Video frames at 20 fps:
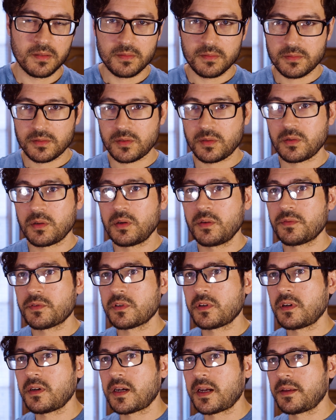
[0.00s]
So
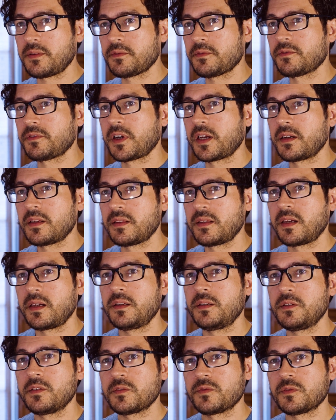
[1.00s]
overall, I don't find it that
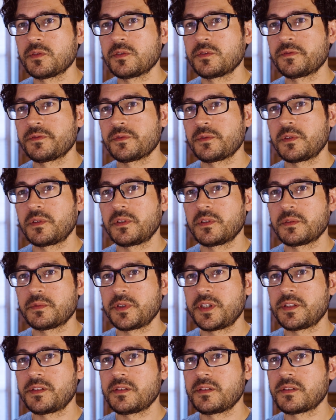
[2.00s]
useful for the
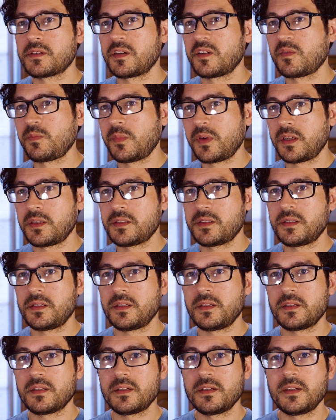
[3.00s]
reasons I've
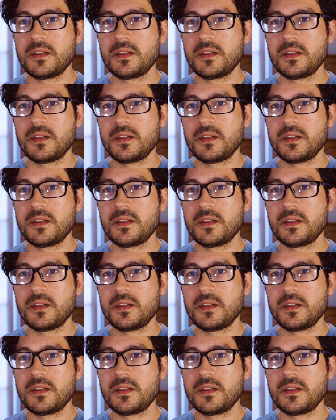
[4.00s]
mentioned.